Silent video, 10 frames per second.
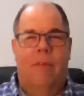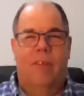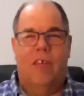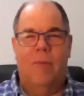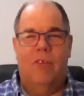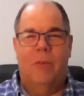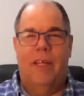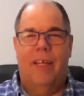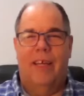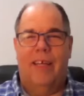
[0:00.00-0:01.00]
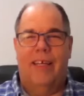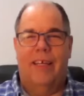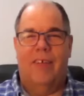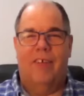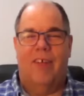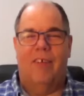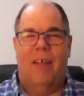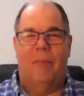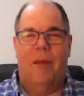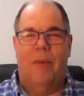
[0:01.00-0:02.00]
Seems to me like it sounds
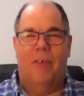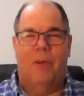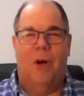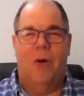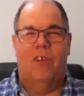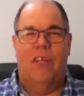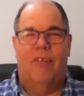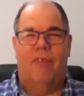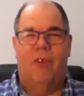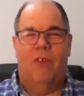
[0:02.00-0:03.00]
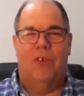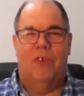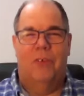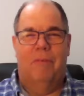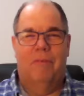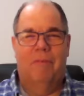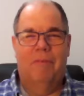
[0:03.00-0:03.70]
like maybe some coaching in the future too.